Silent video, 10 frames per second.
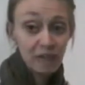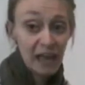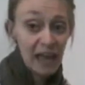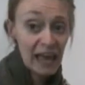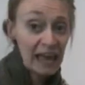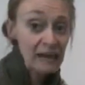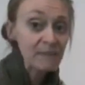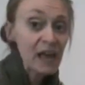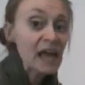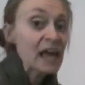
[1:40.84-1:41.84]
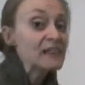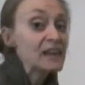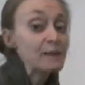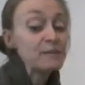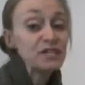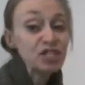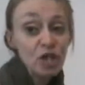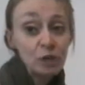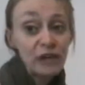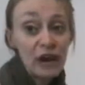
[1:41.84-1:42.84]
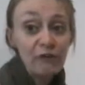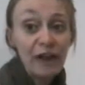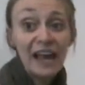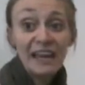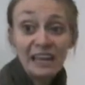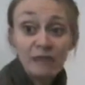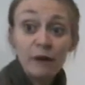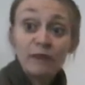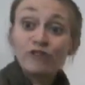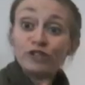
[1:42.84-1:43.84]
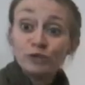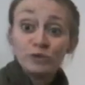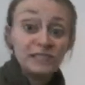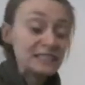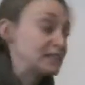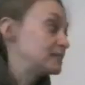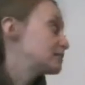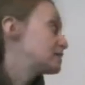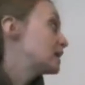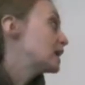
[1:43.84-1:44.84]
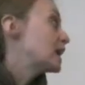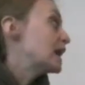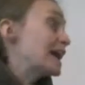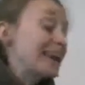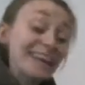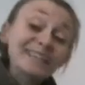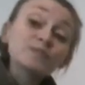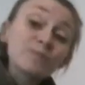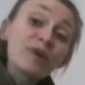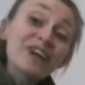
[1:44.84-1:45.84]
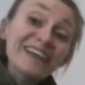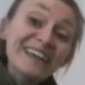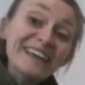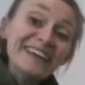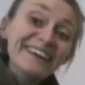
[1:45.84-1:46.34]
Okay? Then I'm going to slow down and give my first reason. It is pretty.